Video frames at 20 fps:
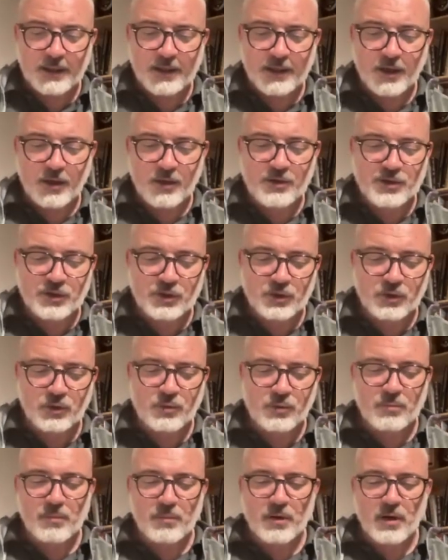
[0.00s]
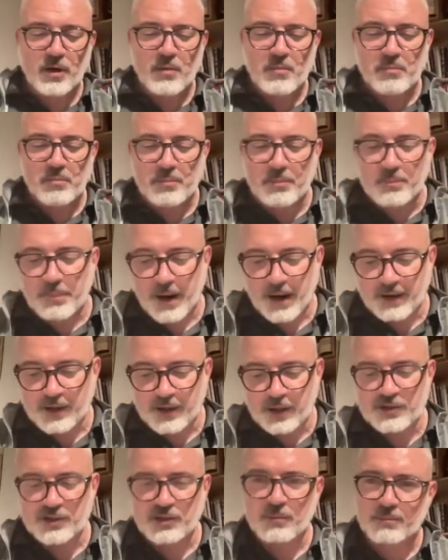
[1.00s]
Also, I
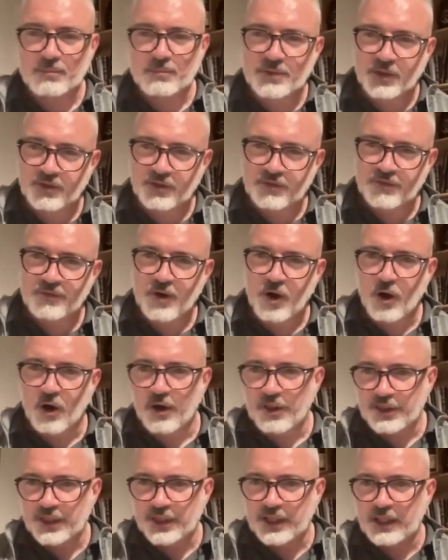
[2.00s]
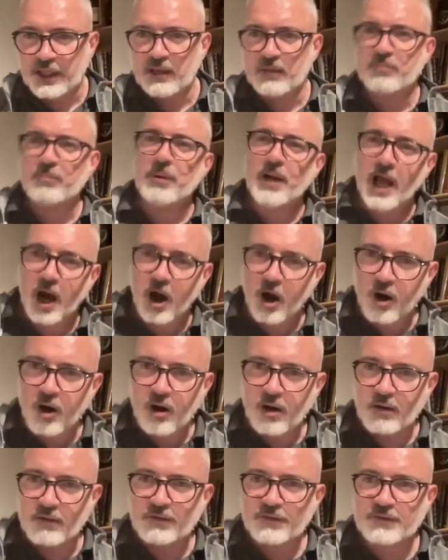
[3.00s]
got some sort of earthy plow
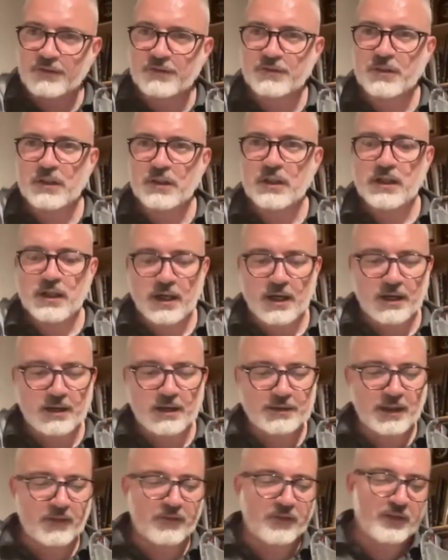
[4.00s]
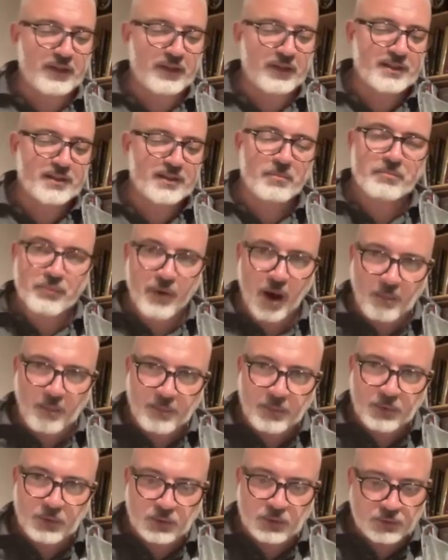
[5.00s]
earth, definitely some
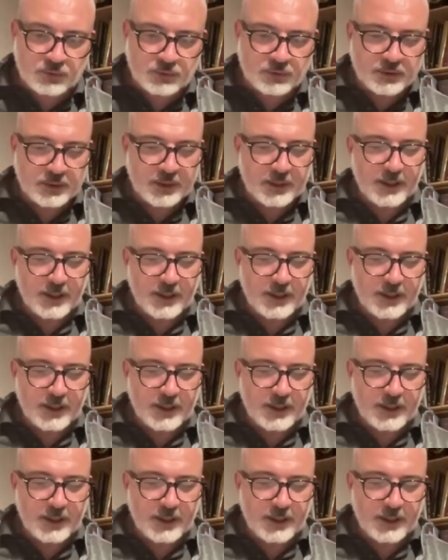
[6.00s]
bramble.